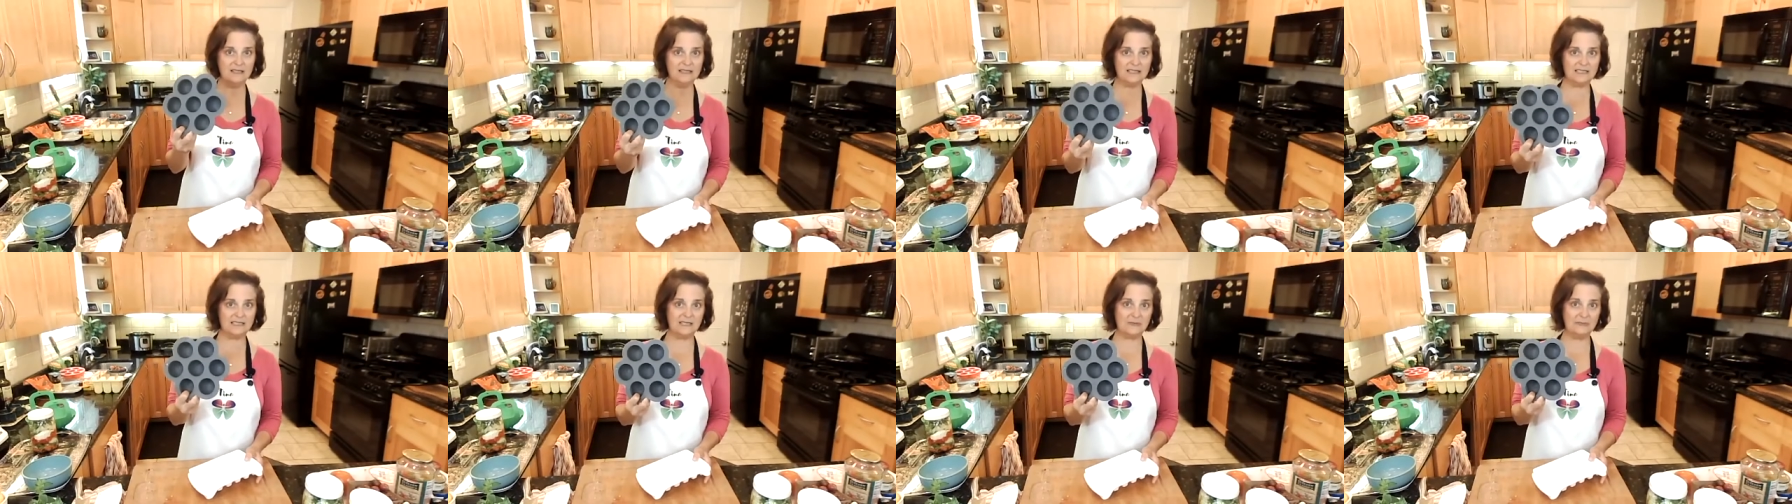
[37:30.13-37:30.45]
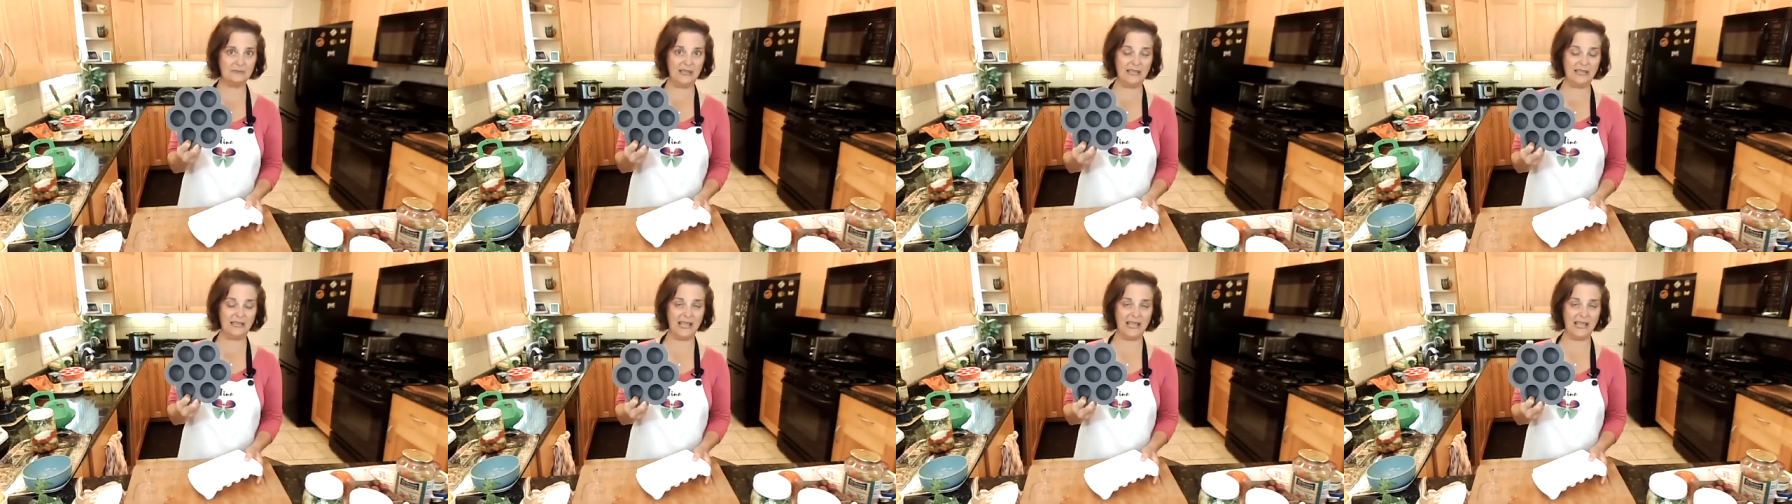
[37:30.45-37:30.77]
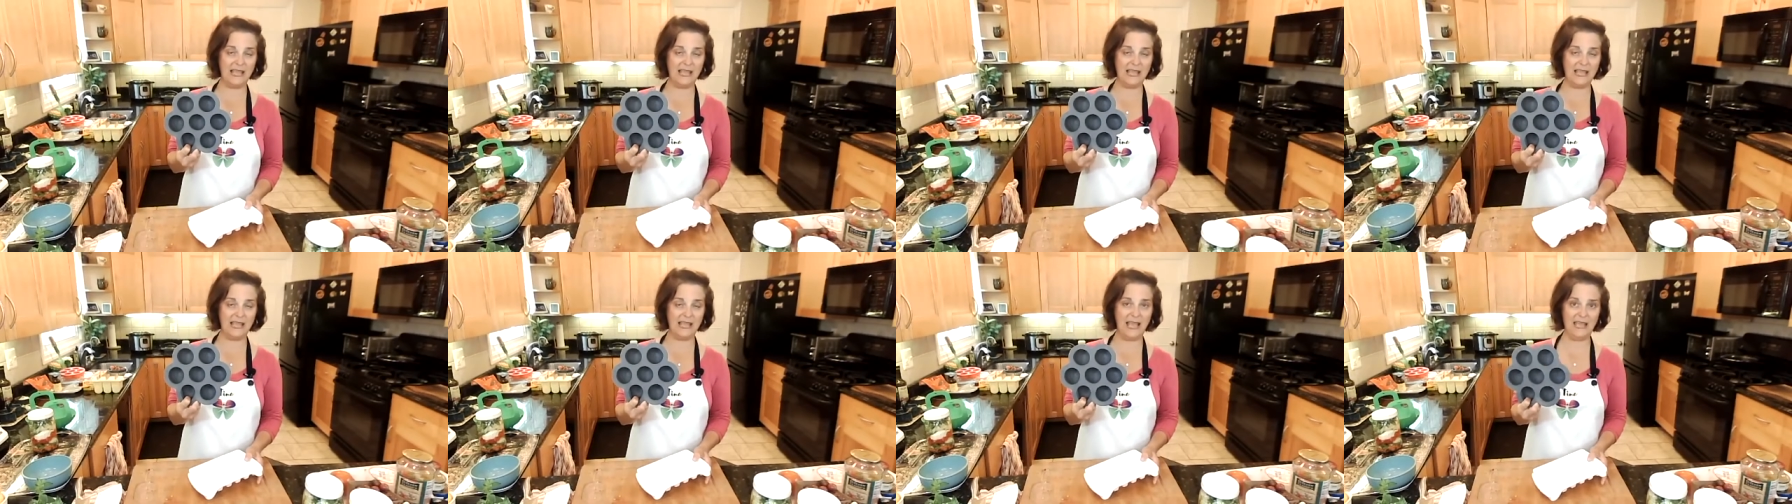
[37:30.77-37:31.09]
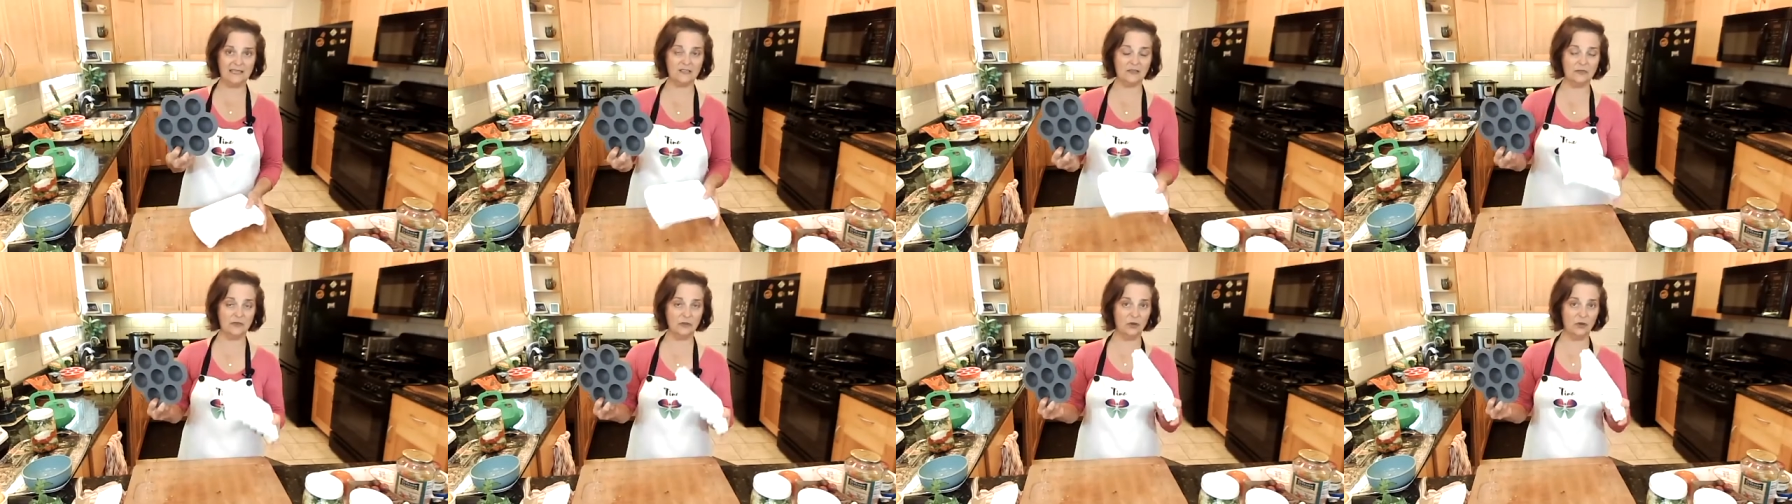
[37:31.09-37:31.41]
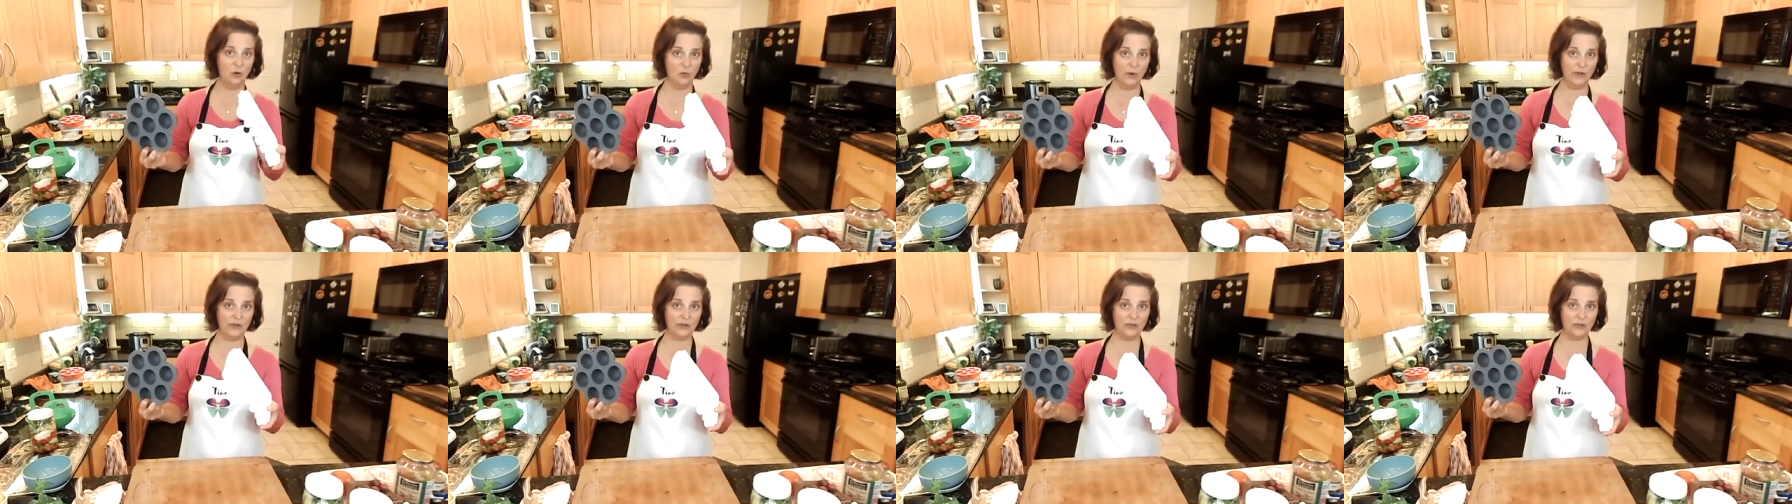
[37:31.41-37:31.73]
It's to make eggs.
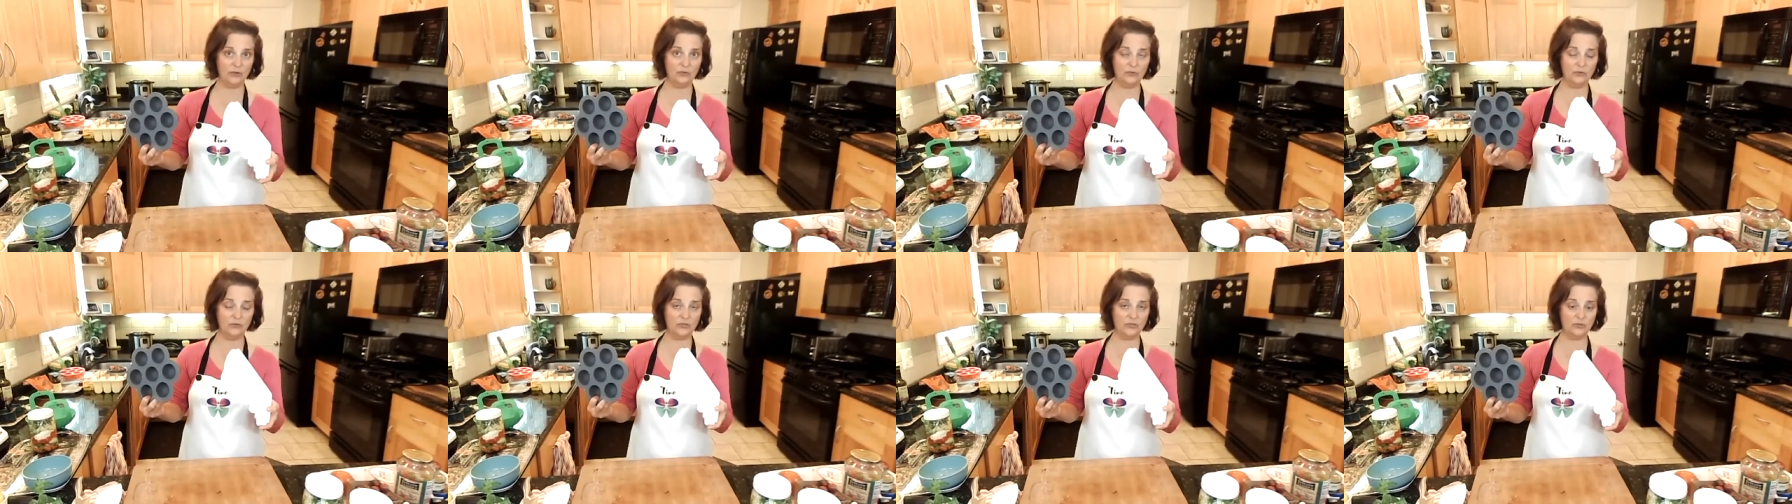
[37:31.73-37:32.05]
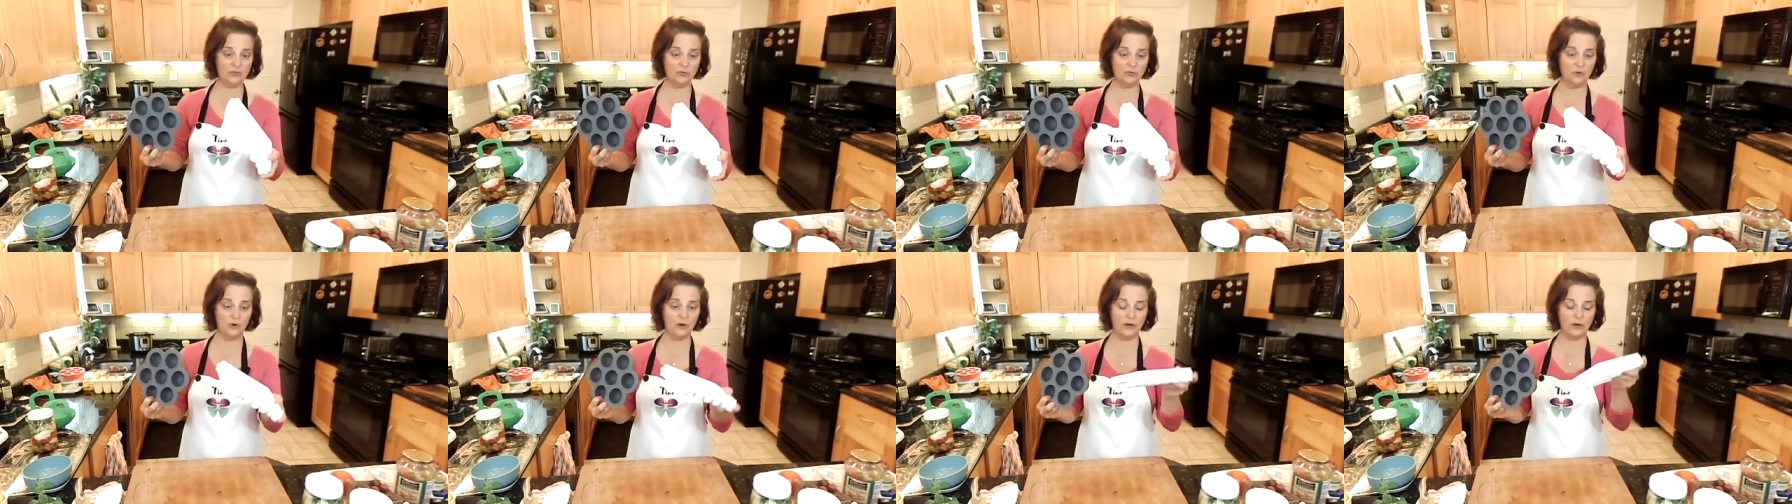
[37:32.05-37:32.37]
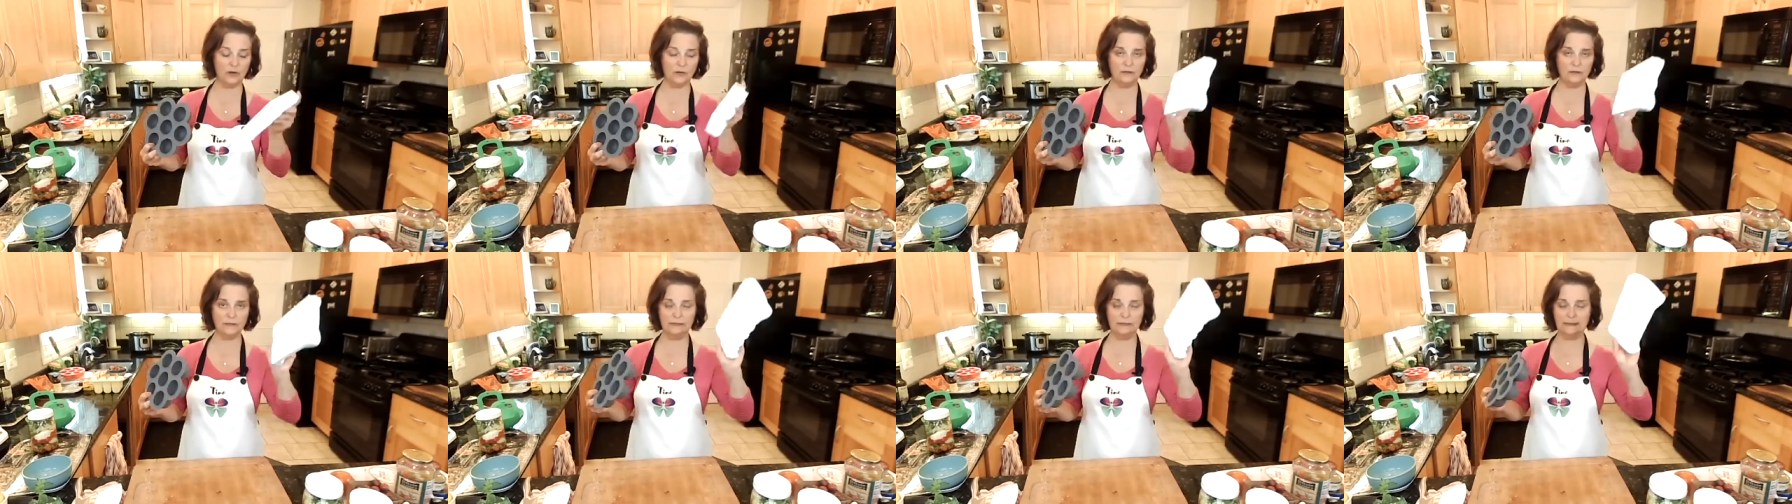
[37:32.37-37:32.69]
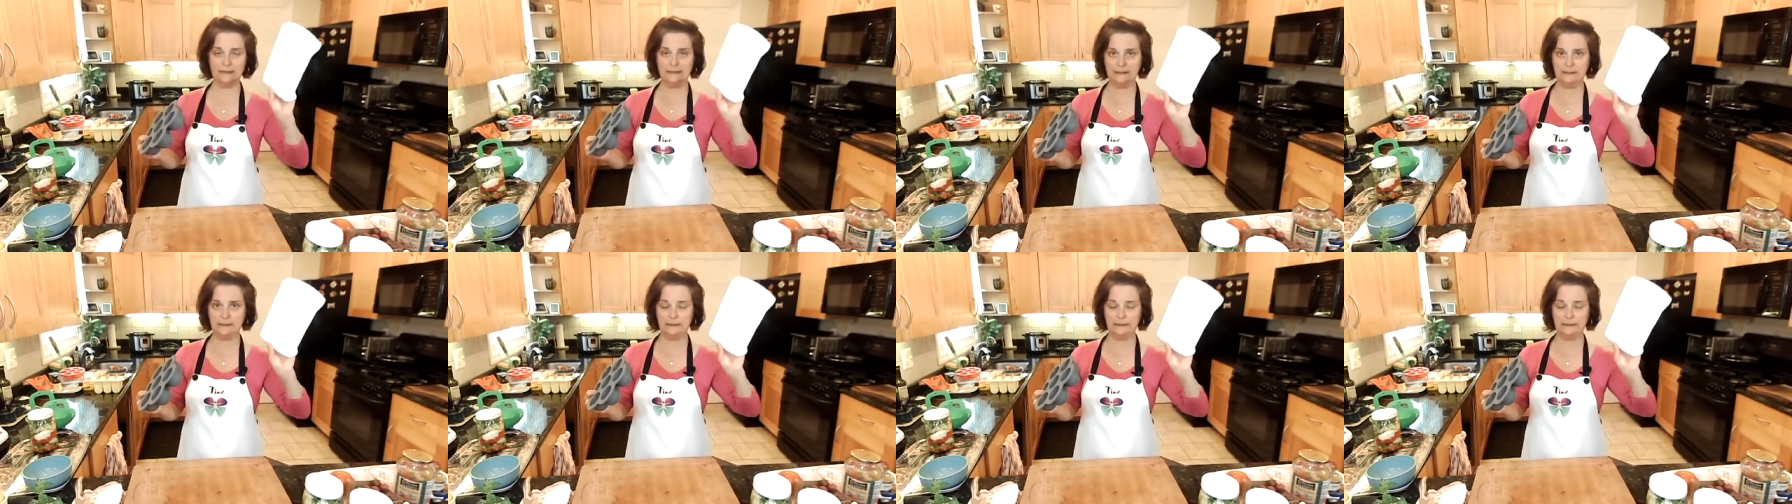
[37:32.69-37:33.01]
If you don't want to use your